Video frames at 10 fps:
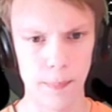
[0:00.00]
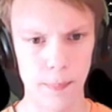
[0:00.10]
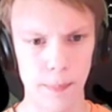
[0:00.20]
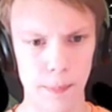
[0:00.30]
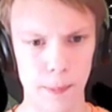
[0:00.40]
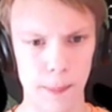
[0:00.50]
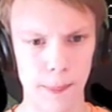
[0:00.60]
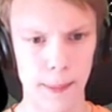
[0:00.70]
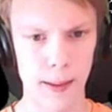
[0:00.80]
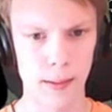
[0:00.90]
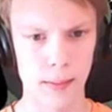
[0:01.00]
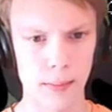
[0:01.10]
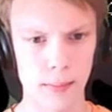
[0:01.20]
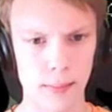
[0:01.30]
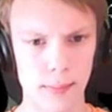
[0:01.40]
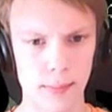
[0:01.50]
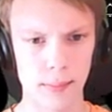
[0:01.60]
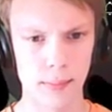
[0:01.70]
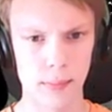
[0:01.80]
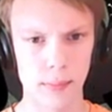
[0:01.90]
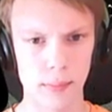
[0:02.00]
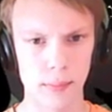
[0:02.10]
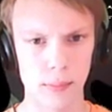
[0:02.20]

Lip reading: No one is speaking in this clip.